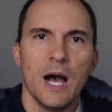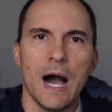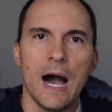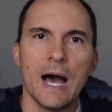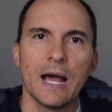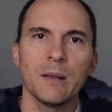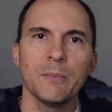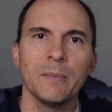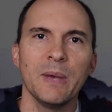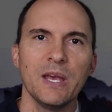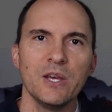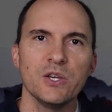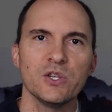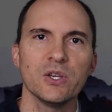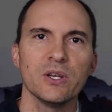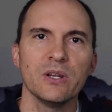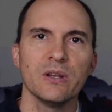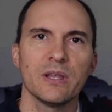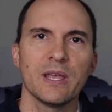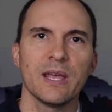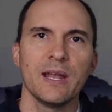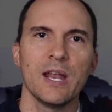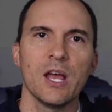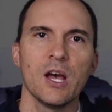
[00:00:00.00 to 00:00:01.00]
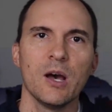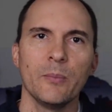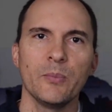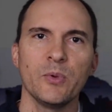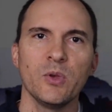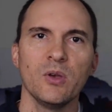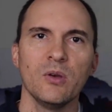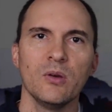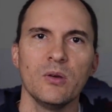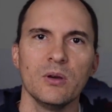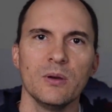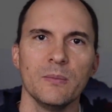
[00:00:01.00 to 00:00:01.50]
Automation can
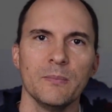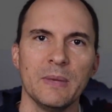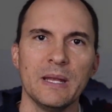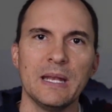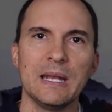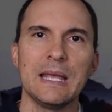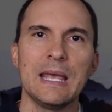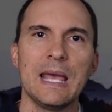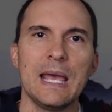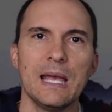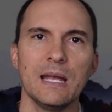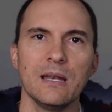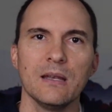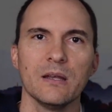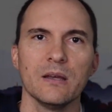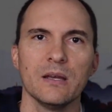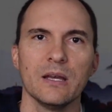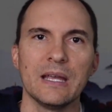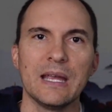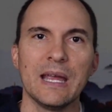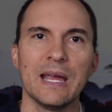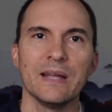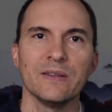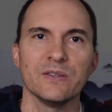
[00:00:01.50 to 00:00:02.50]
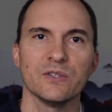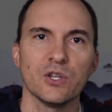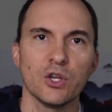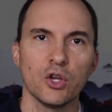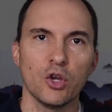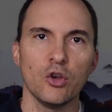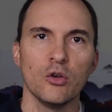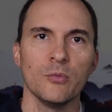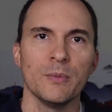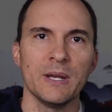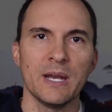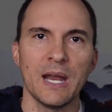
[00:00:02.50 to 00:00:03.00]
help you mitigate
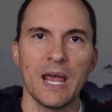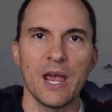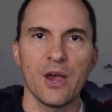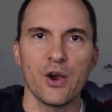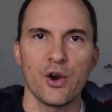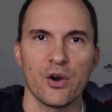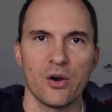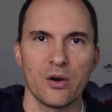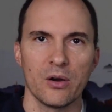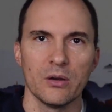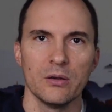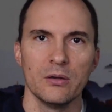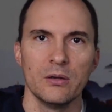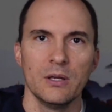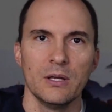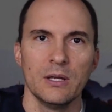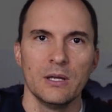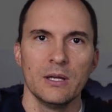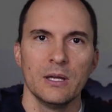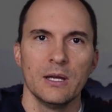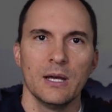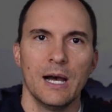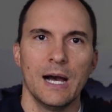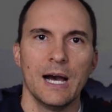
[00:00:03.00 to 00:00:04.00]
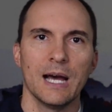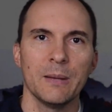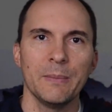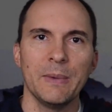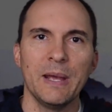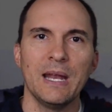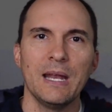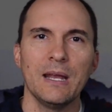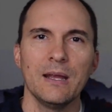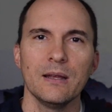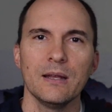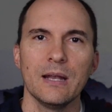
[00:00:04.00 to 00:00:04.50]
against human error.
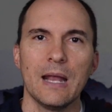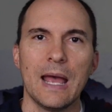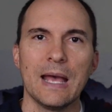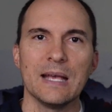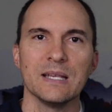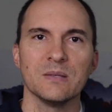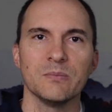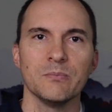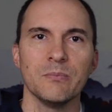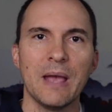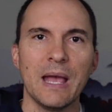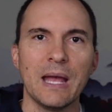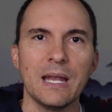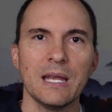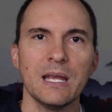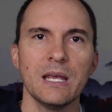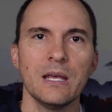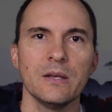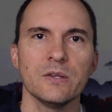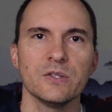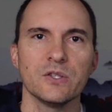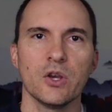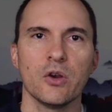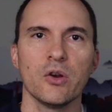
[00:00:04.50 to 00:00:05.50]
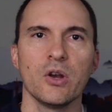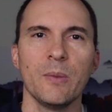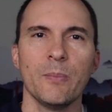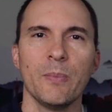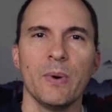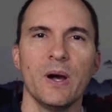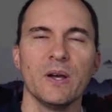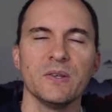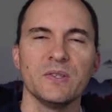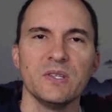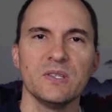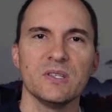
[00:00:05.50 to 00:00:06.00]
Automate as many security
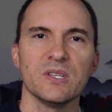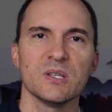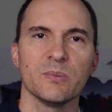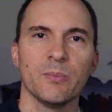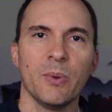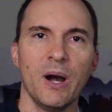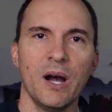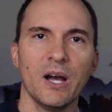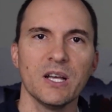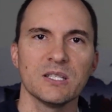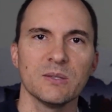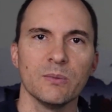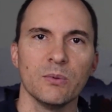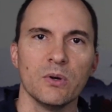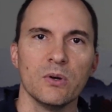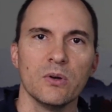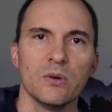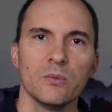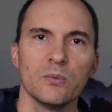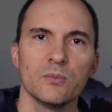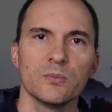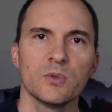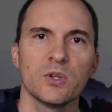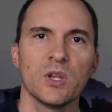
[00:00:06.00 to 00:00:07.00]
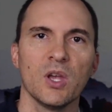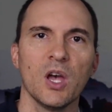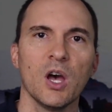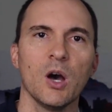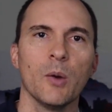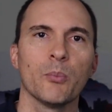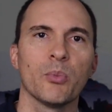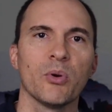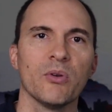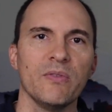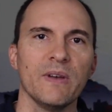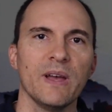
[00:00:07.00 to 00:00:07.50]
policies as possible to
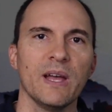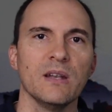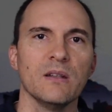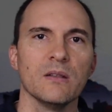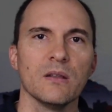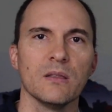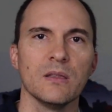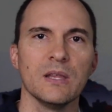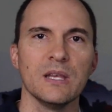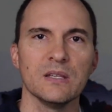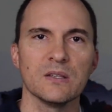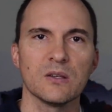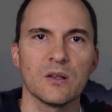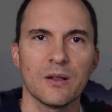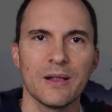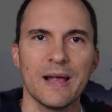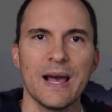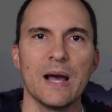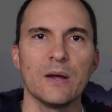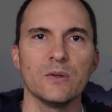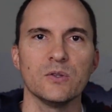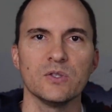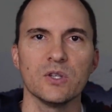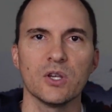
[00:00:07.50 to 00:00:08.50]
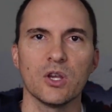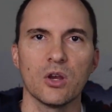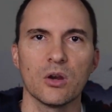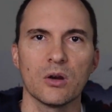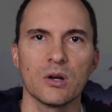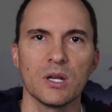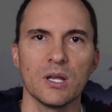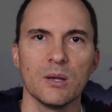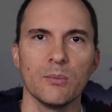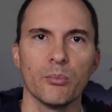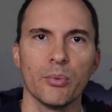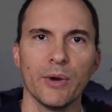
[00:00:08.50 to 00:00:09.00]
help prevent these cloud
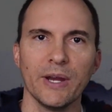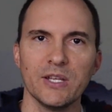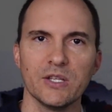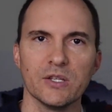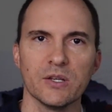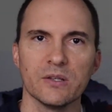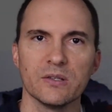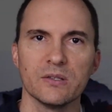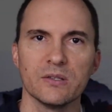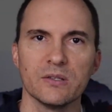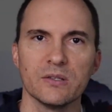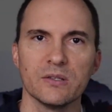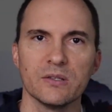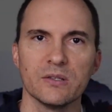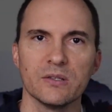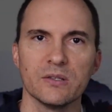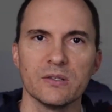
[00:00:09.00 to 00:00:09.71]
security breaches.